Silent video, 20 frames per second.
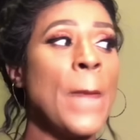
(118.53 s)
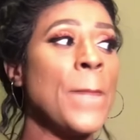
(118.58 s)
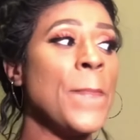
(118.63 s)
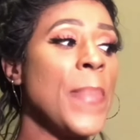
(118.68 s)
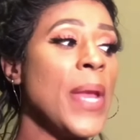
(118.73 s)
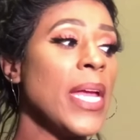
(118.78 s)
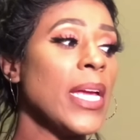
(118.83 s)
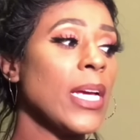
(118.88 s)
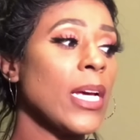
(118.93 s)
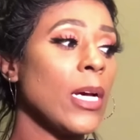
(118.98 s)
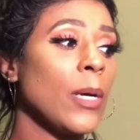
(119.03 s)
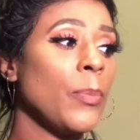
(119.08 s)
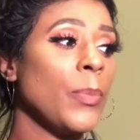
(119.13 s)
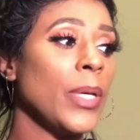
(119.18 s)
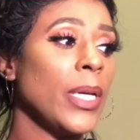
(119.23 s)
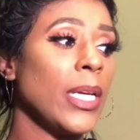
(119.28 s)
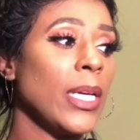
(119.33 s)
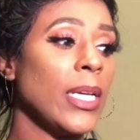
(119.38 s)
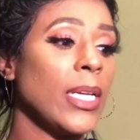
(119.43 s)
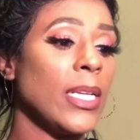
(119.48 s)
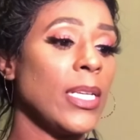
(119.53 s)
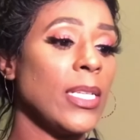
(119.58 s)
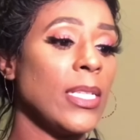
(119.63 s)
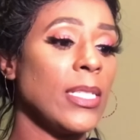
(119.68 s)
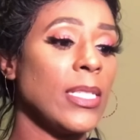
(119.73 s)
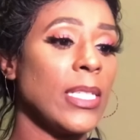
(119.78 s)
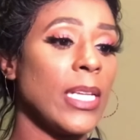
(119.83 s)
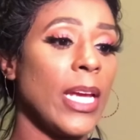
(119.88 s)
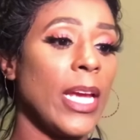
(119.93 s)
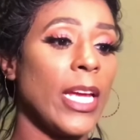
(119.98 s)
Makeup
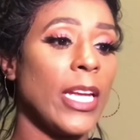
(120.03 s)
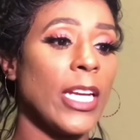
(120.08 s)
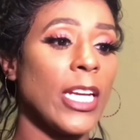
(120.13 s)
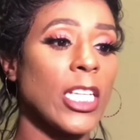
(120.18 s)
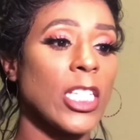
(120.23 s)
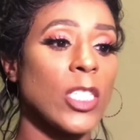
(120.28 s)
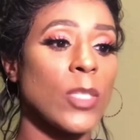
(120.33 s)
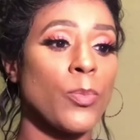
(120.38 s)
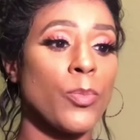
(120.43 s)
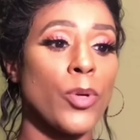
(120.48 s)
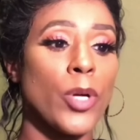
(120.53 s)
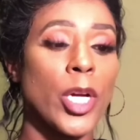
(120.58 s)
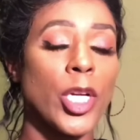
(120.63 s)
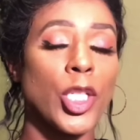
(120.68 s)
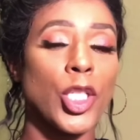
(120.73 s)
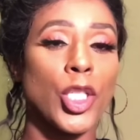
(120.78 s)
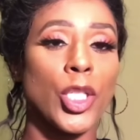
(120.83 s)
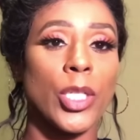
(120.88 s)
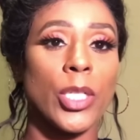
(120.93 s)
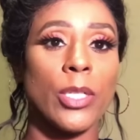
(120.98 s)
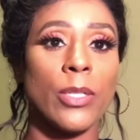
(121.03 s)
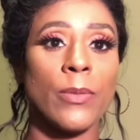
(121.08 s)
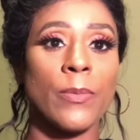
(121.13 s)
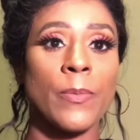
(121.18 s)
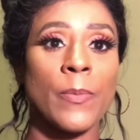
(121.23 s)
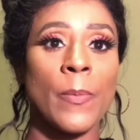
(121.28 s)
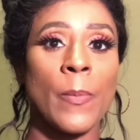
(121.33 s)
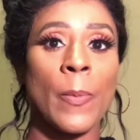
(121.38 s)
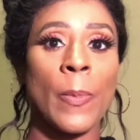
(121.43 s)
is an expression